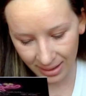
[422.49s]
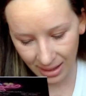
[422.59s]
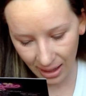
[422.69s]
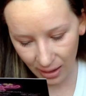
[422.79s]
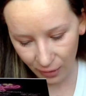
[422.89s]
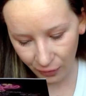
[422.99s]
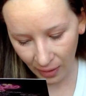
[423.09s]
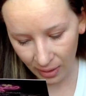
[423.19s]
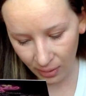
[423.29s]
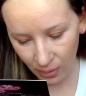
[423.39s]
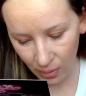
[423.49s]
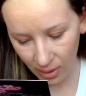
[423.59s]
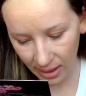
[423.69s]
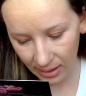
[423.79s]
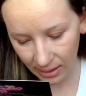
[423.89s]
the hair follicle
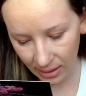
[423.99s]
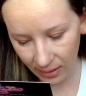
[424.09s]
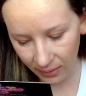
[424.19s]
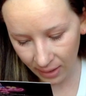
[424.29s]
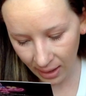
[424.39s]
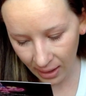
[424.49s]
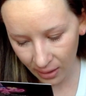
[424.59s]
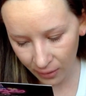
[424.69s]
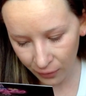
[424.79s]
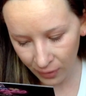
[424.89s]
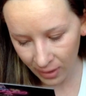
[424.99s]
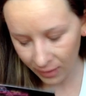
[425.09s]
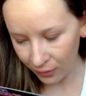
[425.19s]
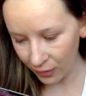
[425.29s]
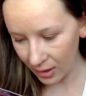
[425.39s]
and leaves hair
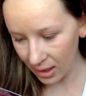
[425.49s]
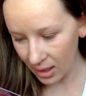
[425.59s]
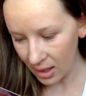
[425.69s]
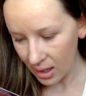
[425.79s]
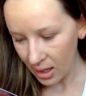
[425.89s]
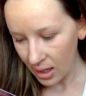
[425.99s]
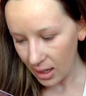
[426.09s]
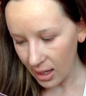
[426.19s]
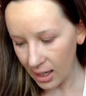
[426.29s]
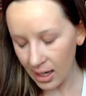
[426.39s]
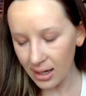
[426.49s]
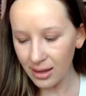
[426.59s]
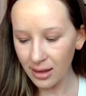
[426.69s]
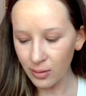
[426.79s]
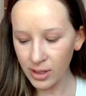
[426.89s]
frizz-free.
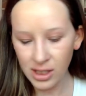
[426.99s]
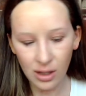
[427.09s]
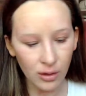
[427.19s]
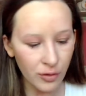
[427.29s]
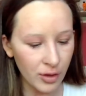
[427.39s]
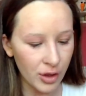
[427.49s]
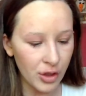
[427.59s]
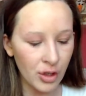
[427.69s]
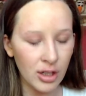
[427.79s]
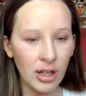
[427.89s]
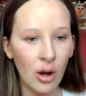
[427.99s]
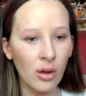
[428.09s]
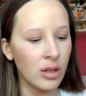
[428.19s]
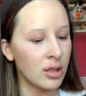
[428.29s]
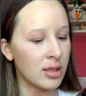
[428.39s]
And this retails for
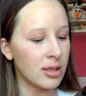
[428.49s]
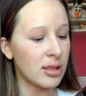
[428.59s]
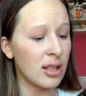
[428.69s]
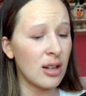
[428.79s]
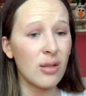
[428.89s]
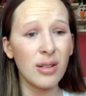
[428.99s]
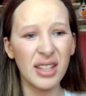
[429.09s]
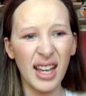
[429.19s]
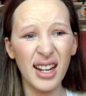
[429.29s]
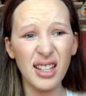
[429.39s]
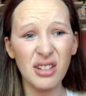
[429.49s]
$30, so that is